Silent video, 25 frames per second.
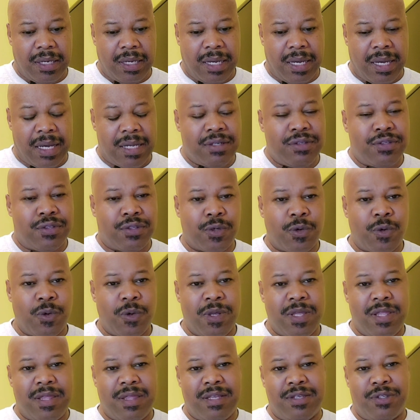And so
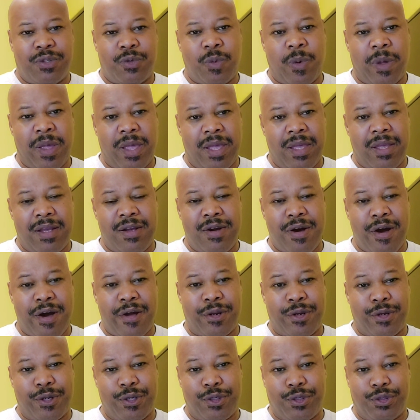in this way,
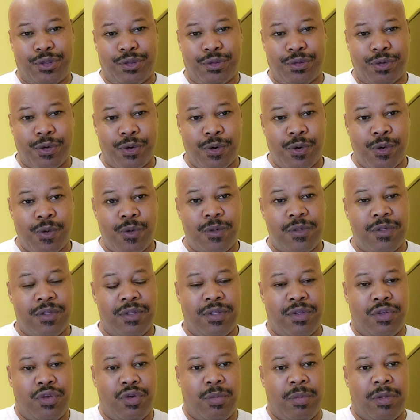God controls
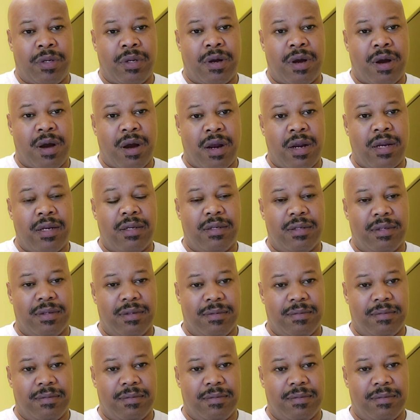the human heart.